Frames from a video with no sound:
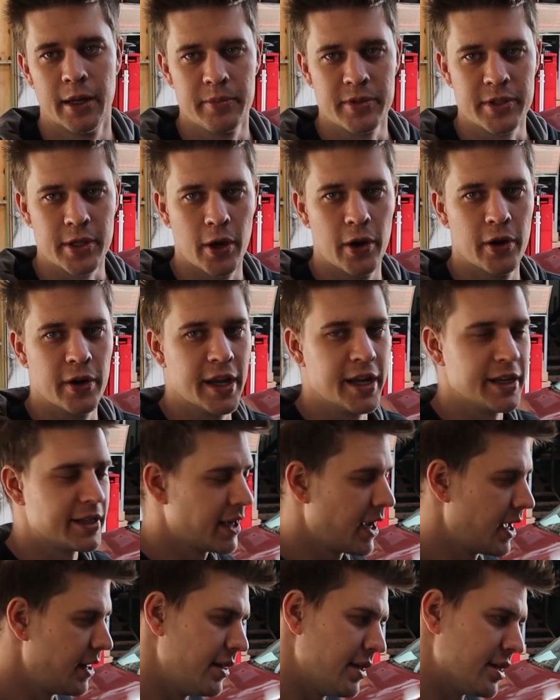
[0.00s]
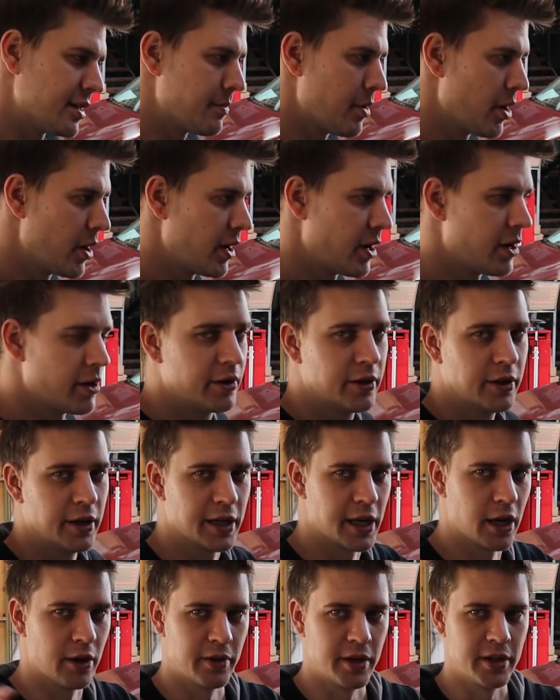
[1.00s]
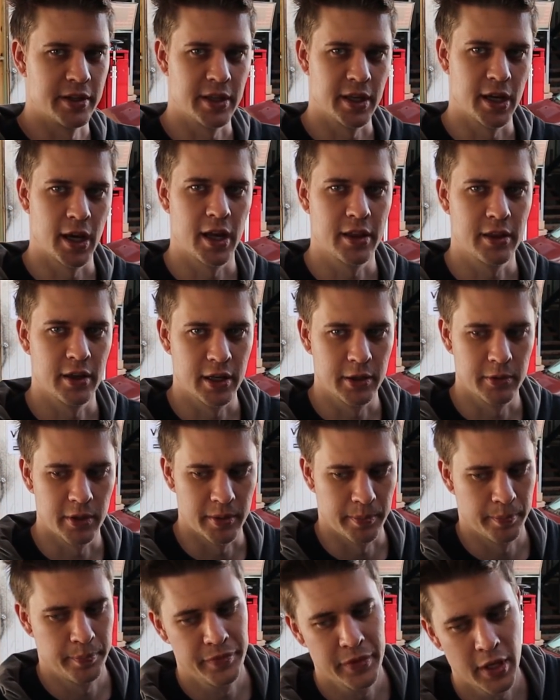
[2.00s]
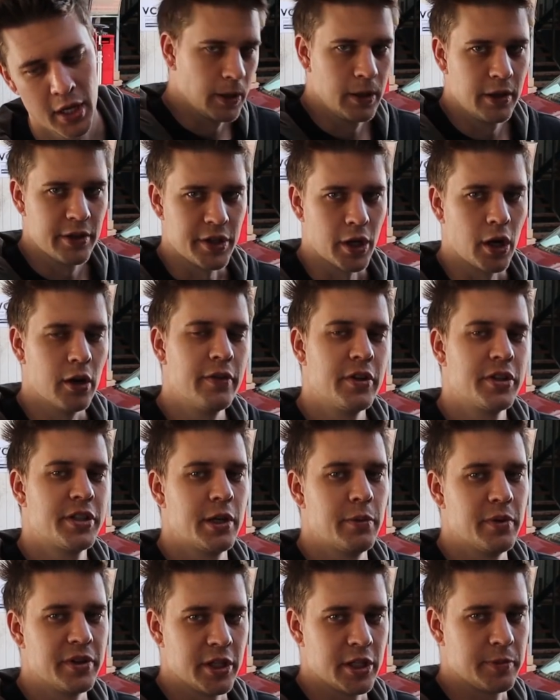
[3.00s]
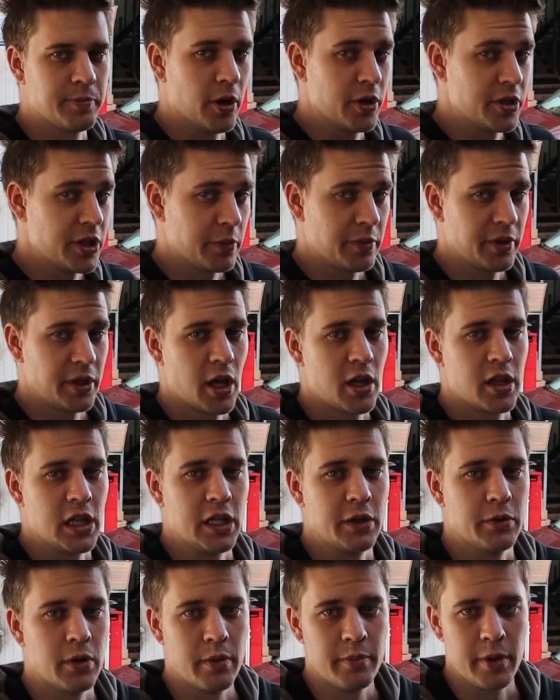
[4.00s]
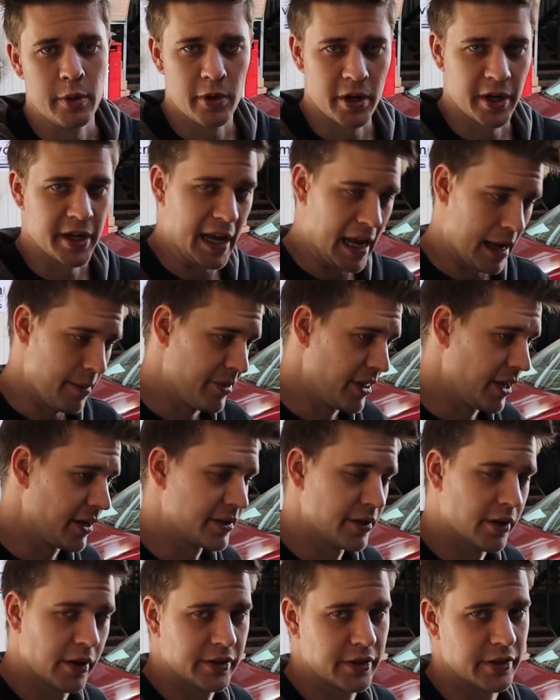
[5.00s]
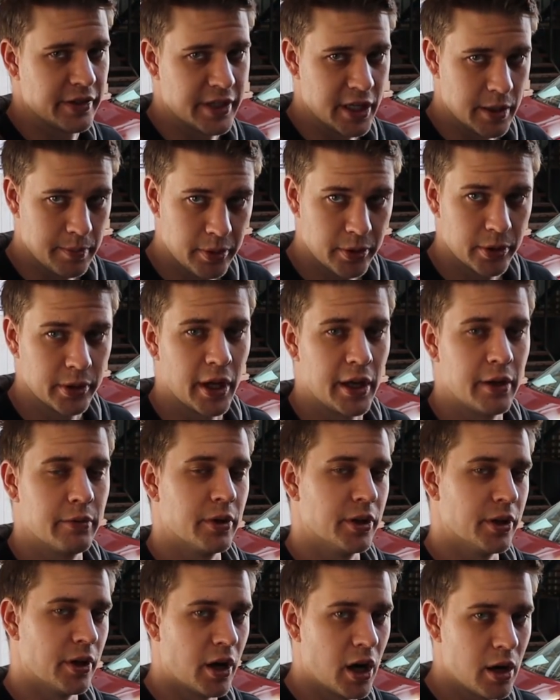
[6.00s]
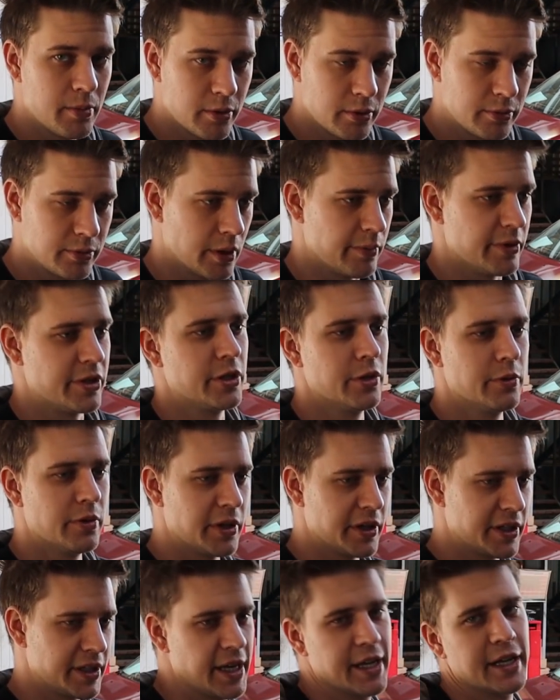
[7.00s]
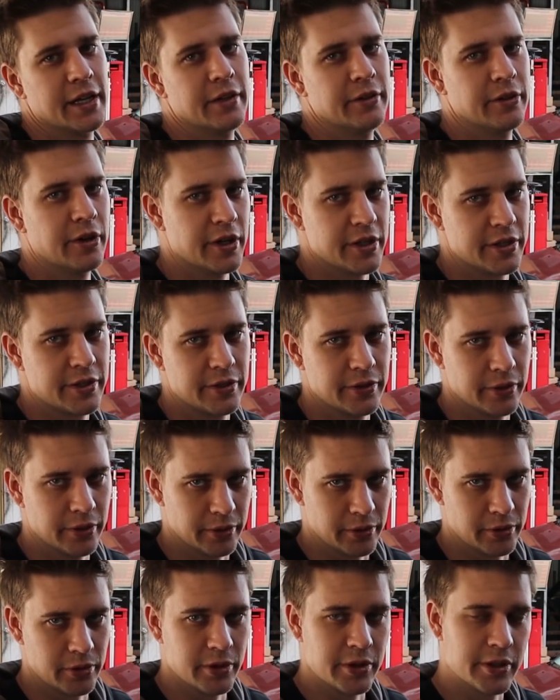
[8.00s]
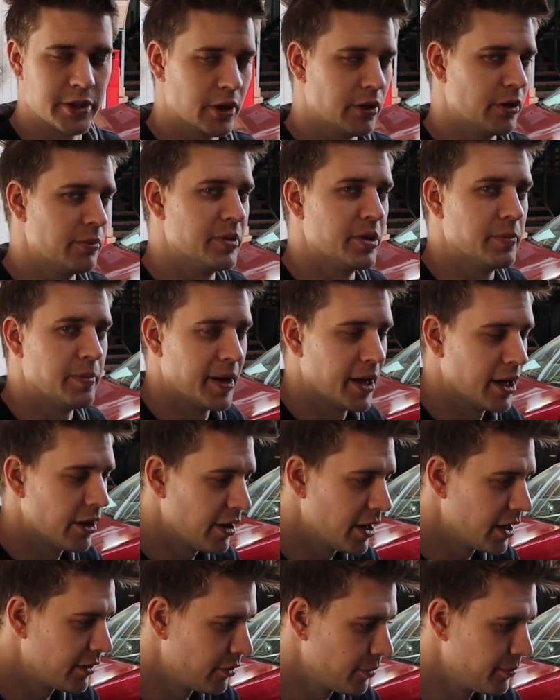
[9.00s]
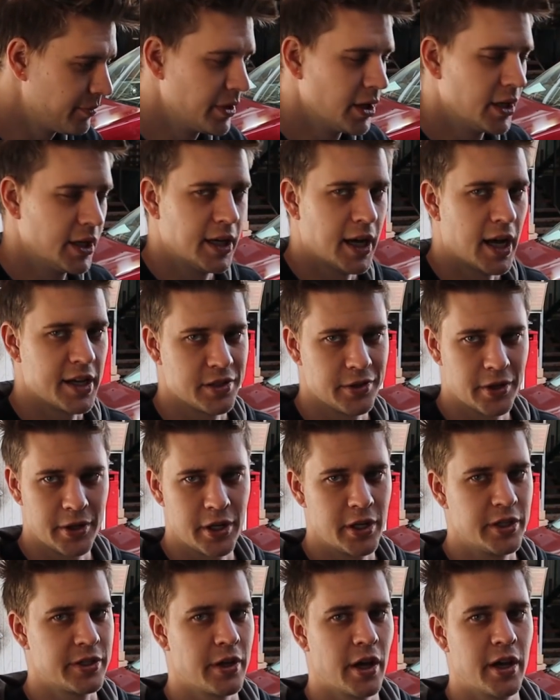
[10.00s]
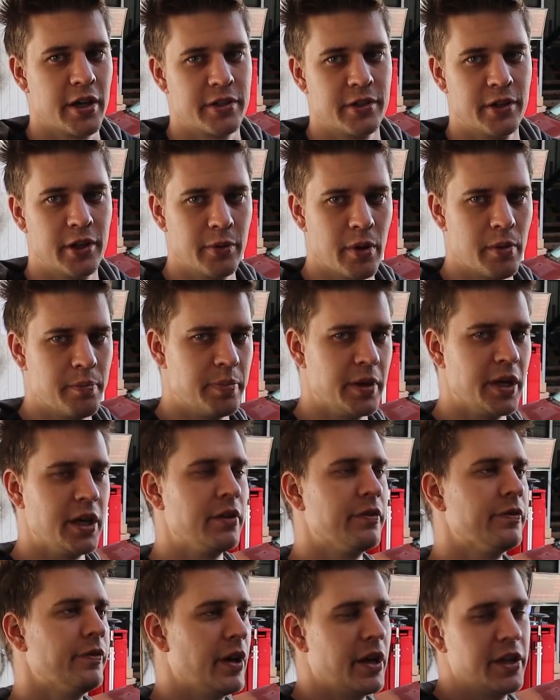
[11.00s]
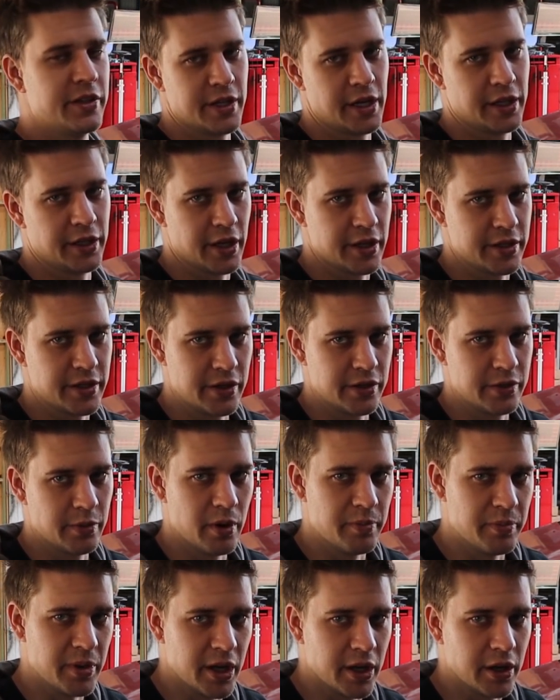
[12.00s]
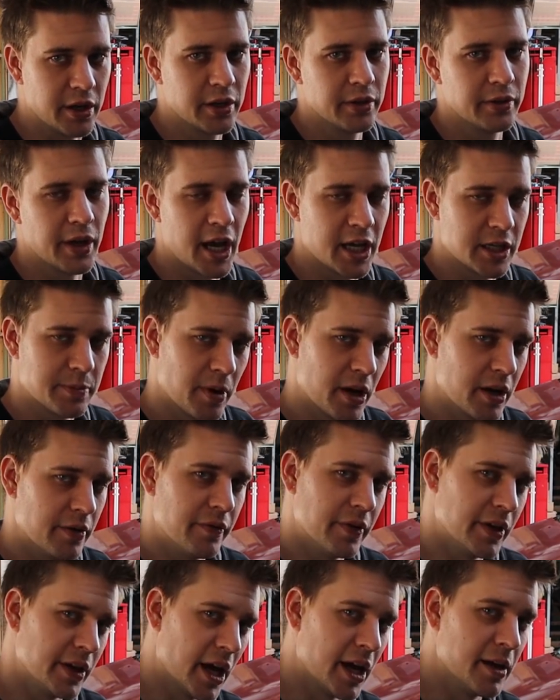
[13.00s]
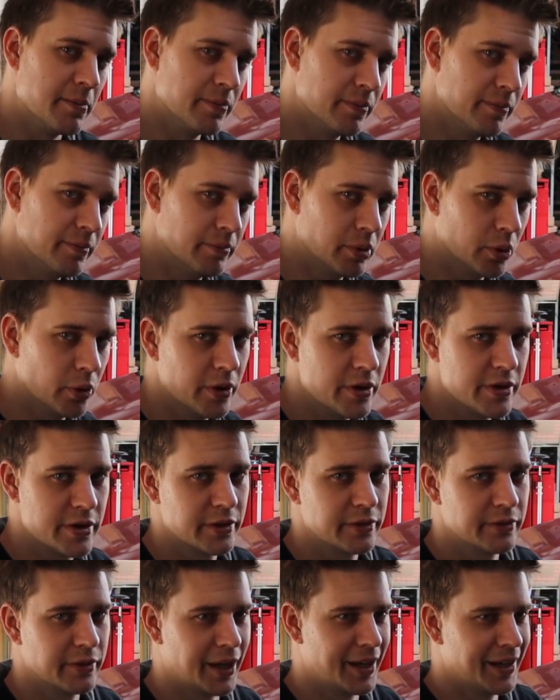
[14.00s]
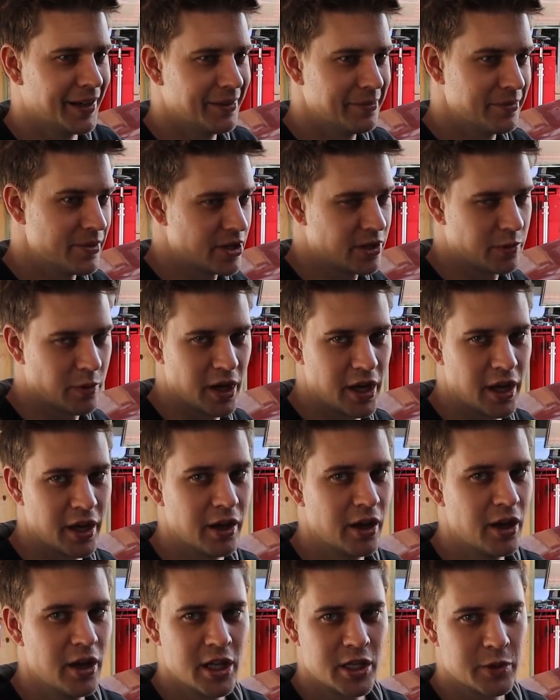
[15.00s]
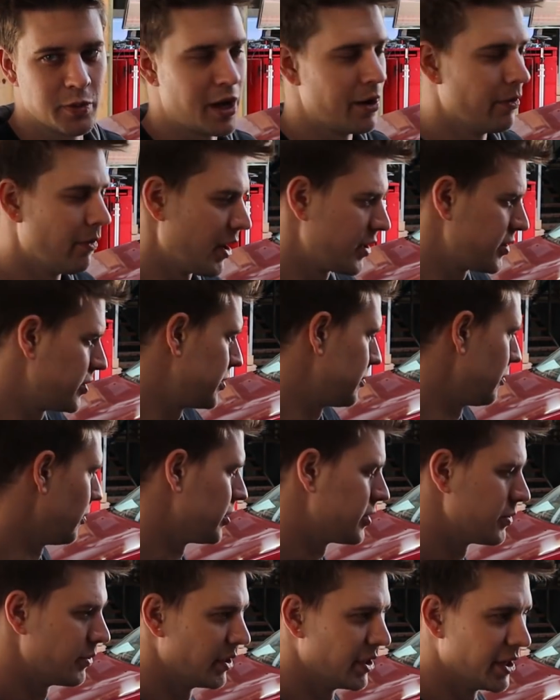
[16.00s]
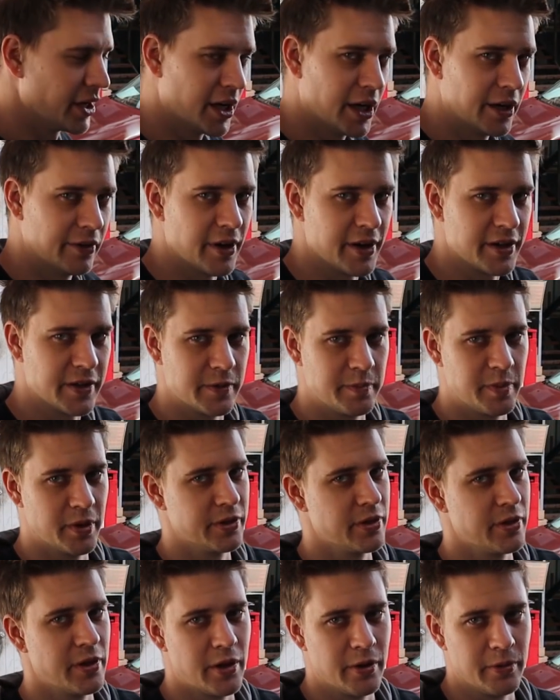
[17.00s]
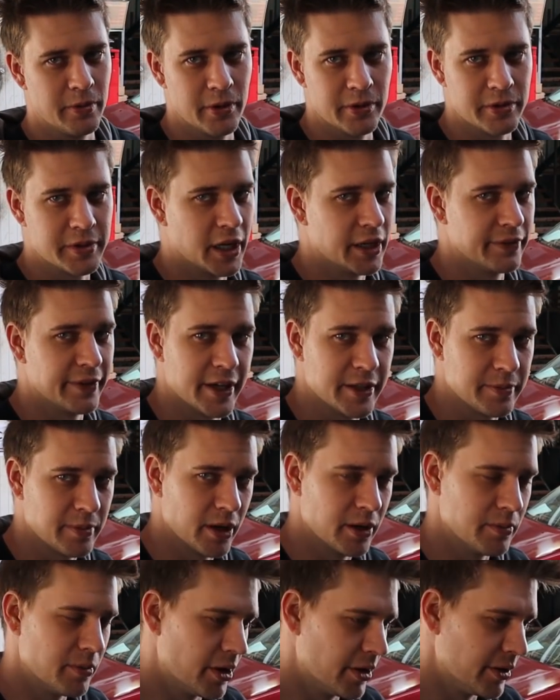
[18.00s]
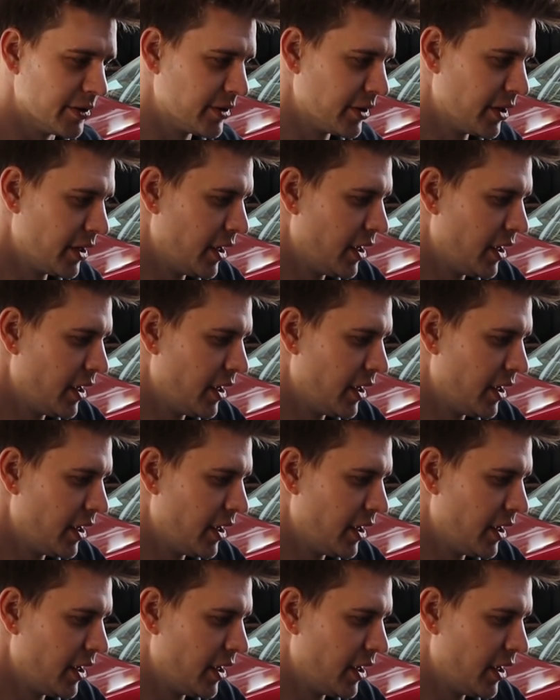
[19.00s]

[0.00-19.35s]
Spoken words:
So it and this motor are going into the R31. So obviously with this project with the R31, we wanted to keep things nice and simple and reliable, and we still wanted to get a nice sort of good solid bit of power out of them. As a lot of you guys know, we're big fans of LSs. We're big aspirated V8 boys. It's where Rex's roots really are. Rex has built a lot of real tough aspirated motors.